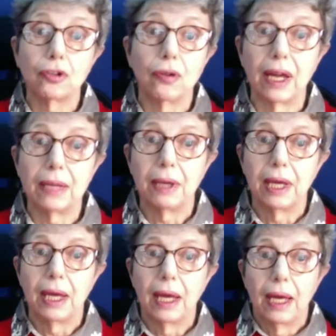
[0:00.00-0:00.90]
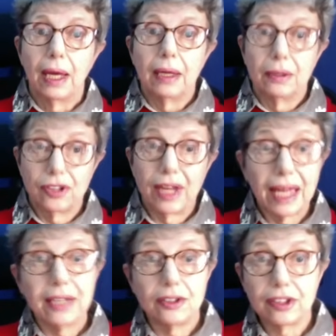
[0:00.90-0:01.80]
a crime to
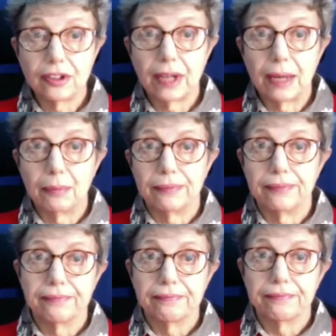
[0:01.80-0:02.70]
hate Islam.